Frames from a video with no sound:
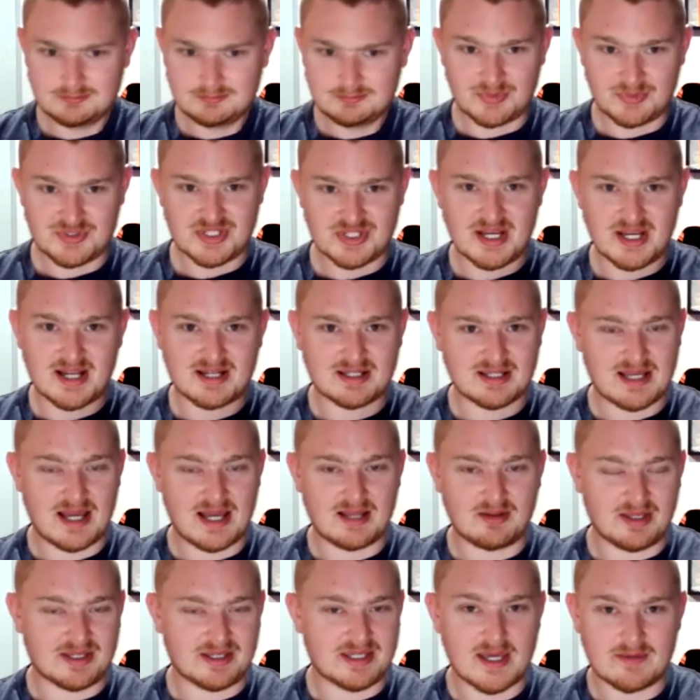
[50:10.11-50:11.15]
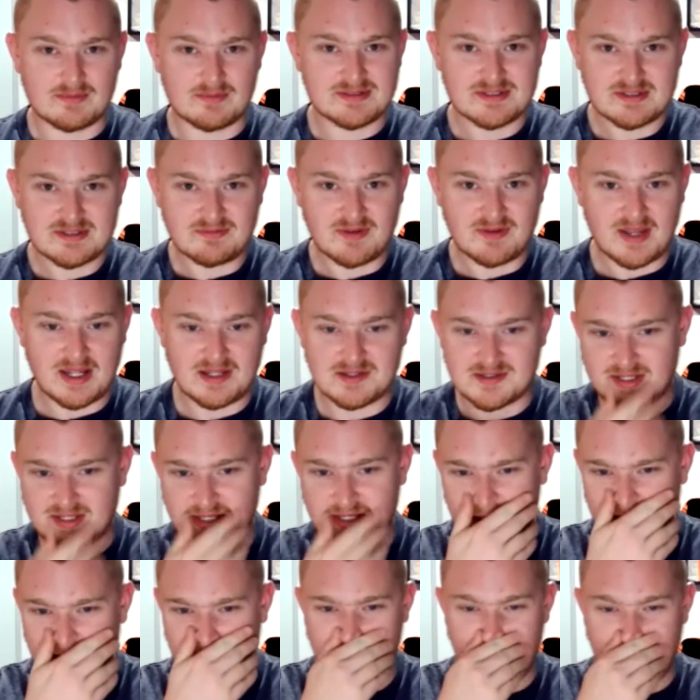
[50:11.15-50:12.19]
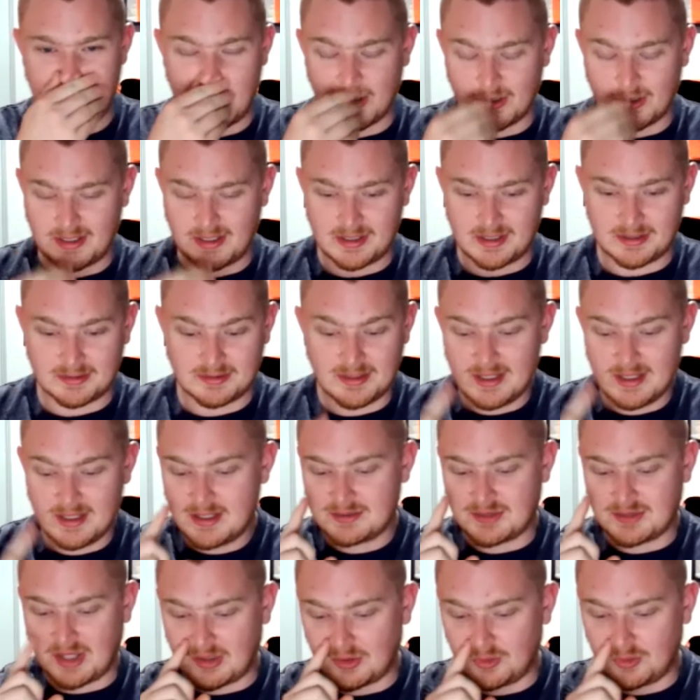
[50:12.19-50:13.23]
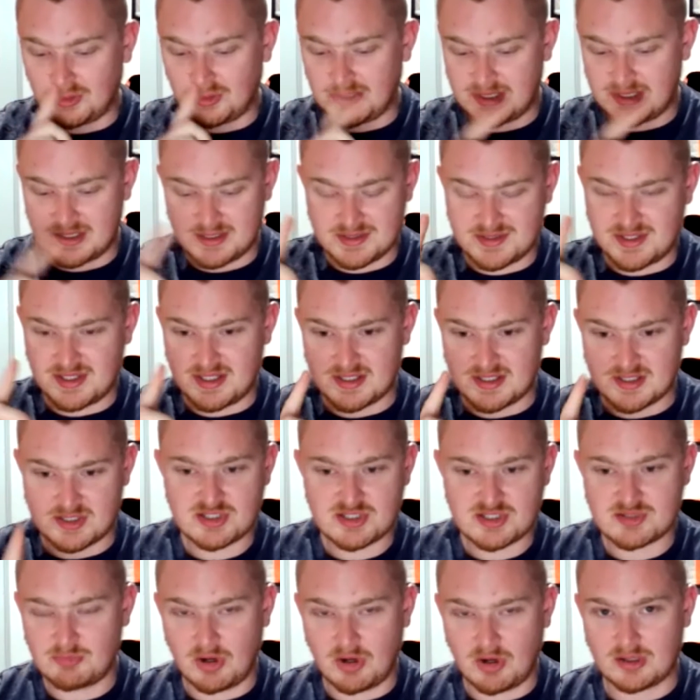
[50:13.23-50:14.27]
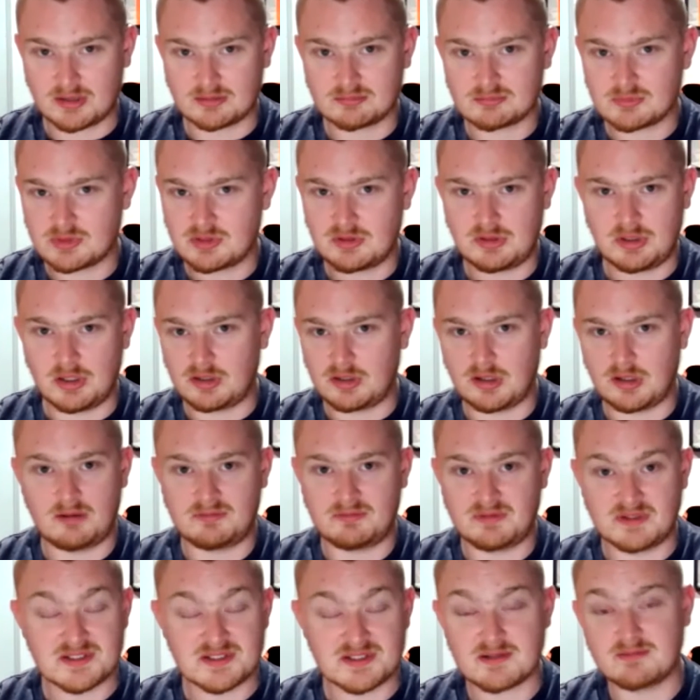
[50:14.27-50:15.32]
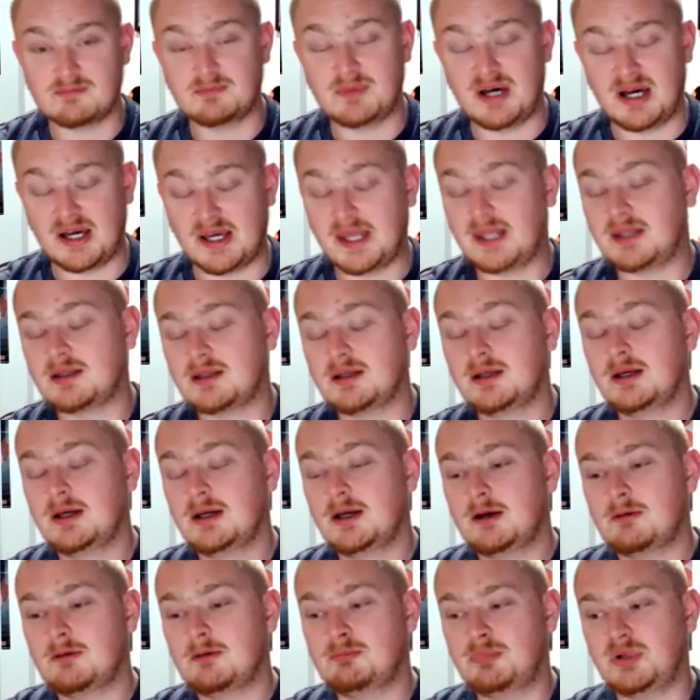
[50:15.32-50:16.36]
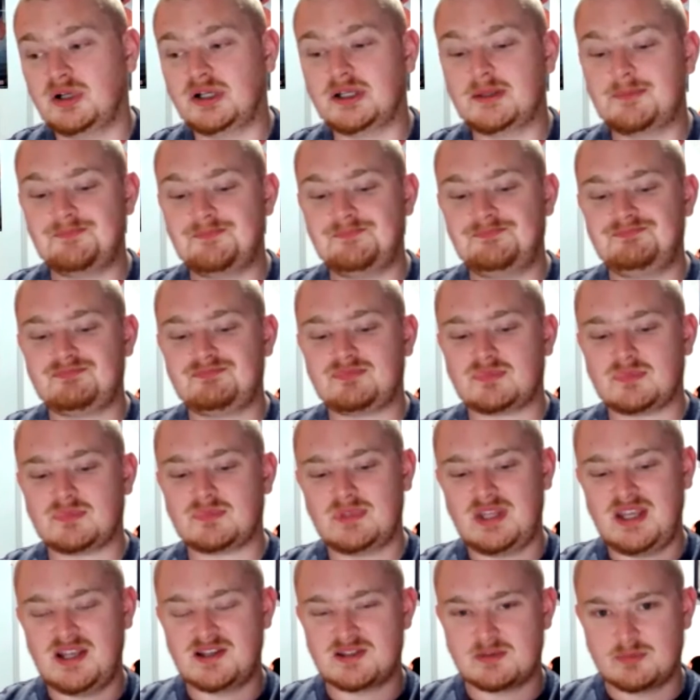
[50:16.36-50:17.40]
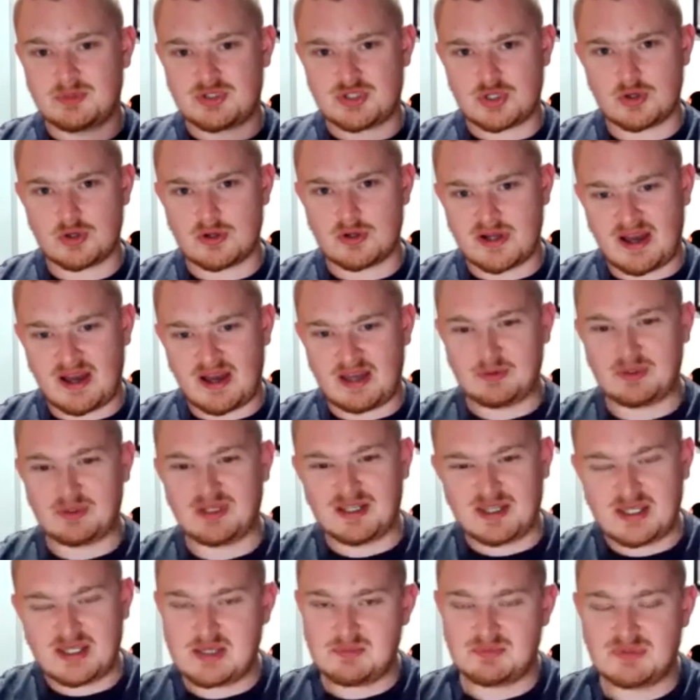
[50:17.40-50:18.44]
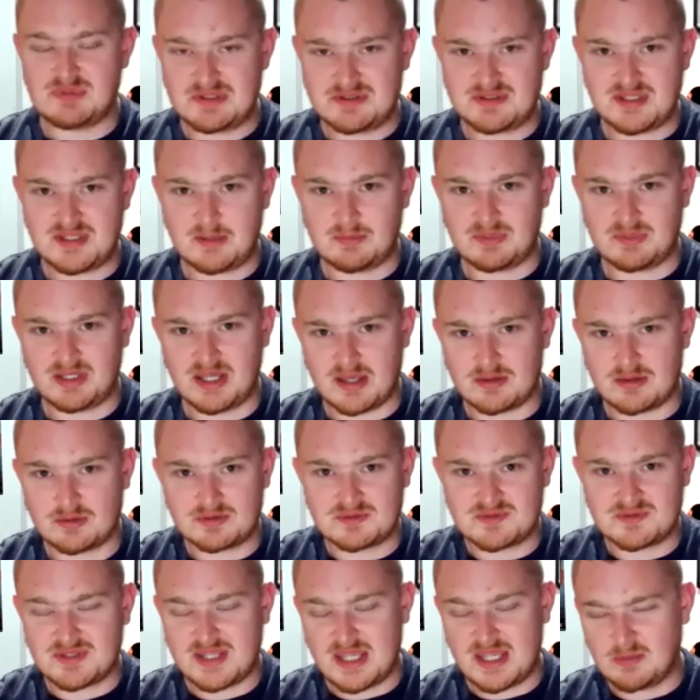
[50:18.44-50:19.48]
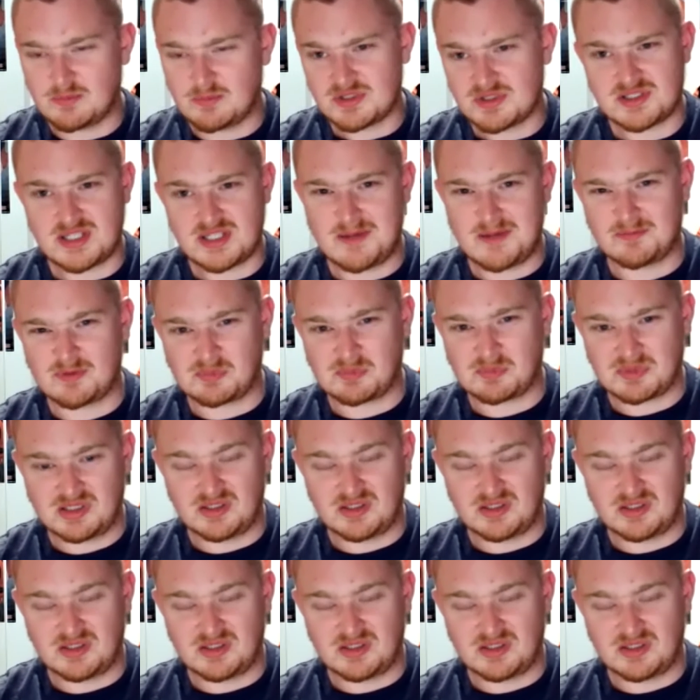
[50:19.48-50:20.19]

But you got a guy like Kevin Stefanski in there, and not only is he a smart, good offensive mind, but he's a mature guy who can keep this team together and keep this team from